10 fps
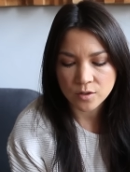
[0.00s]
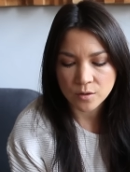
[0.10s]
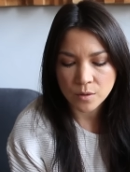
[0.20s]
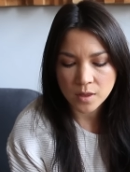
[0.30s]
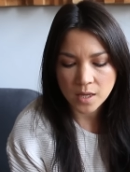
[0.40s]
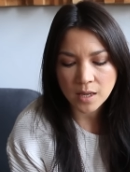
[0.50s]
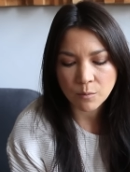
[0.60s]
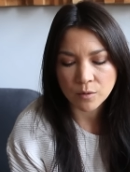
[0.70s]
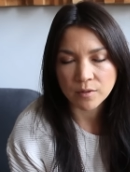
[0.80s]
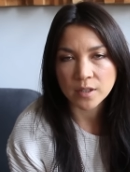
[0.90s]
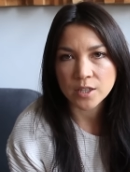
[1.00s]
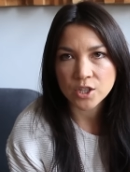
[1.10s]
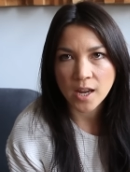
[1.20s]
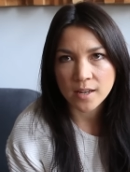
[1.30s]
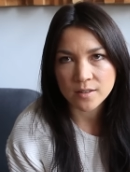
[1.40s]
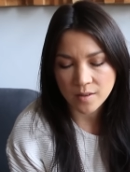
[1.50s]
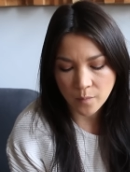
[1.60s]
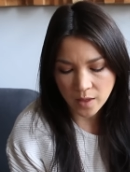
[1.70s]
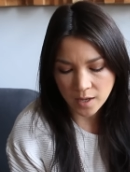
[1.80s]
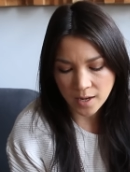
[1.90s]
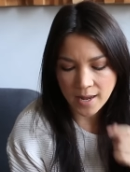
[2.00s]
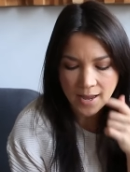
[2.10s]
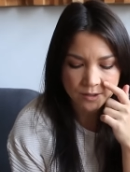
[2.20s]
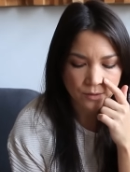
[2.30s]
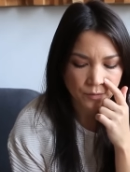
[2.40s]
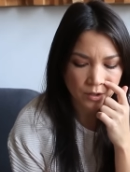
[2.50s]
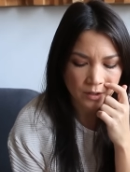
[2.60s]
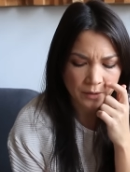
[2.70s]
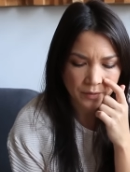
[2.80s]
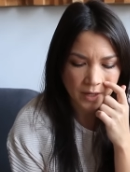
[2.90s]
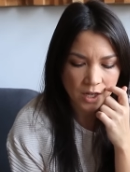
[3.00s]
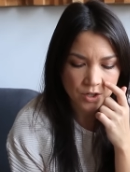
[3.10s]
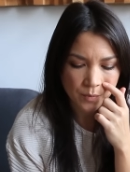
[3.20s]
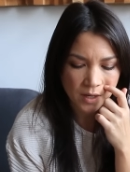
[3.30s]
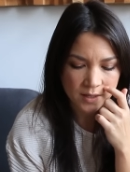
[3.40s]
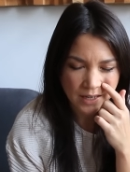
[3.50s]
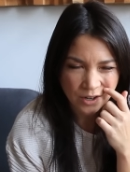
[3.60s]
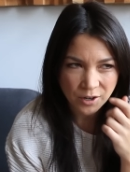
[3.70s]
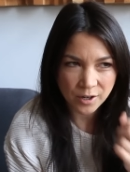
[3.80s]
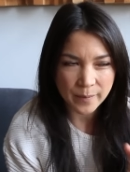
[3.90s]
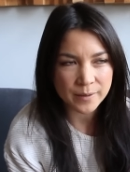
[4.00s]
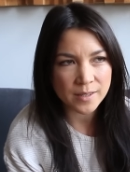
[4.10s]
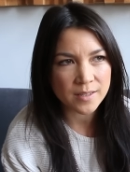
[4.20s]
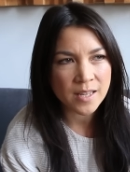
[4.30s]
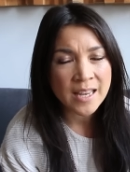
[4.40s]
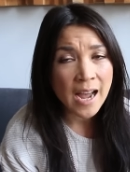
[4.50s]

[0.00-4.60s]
Do you think it will really change something? And I asked her for clarification because I heard about this.